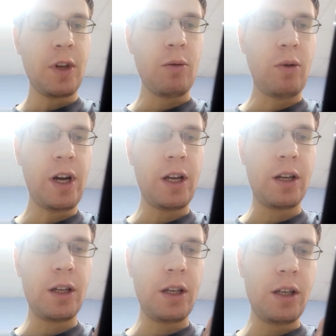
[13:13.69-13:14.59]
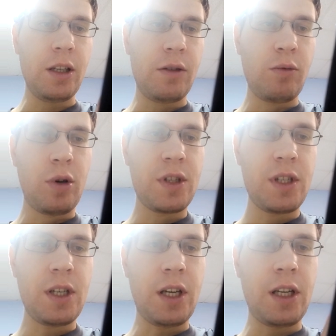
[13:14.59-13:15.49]
Why, it was
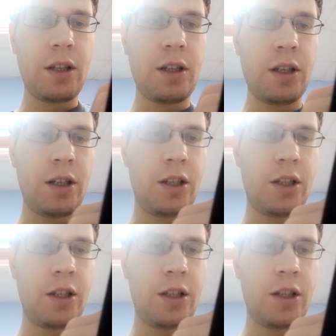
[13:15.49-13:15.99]
at,